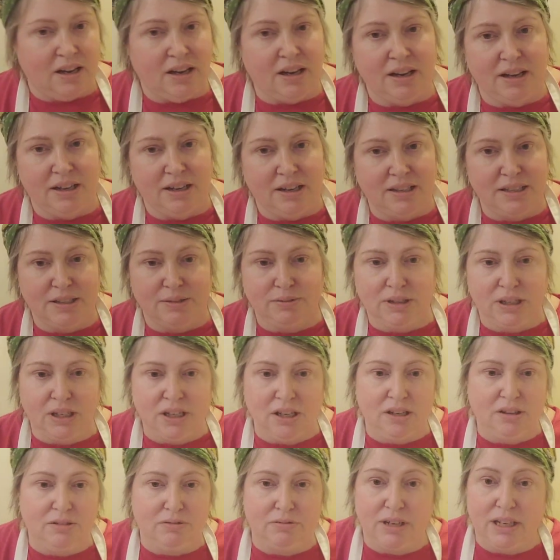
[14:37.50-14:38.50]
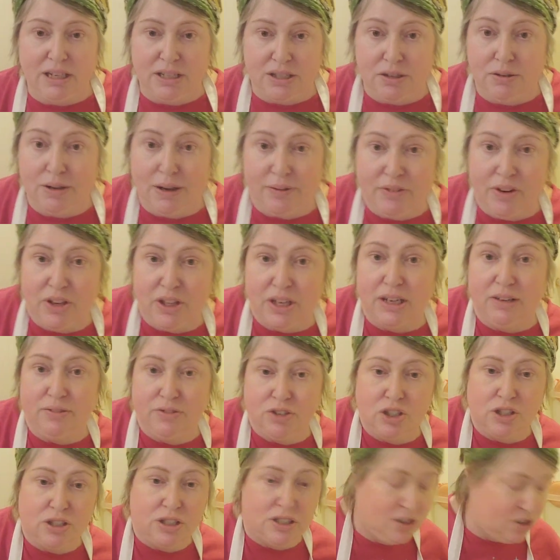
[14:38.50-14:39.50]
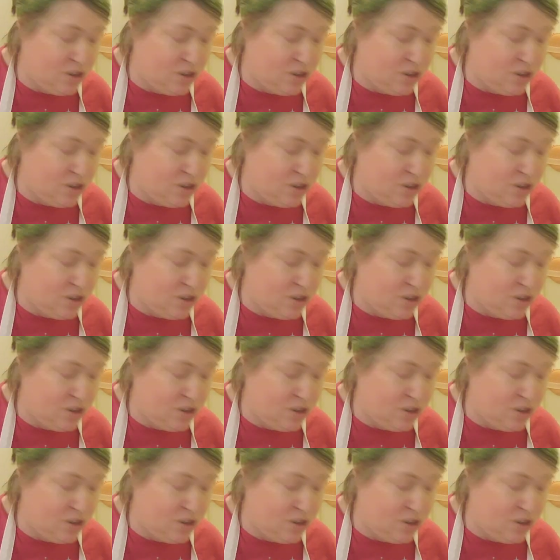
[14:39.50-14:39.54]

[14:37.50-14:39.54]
So I can't redo everything I've just,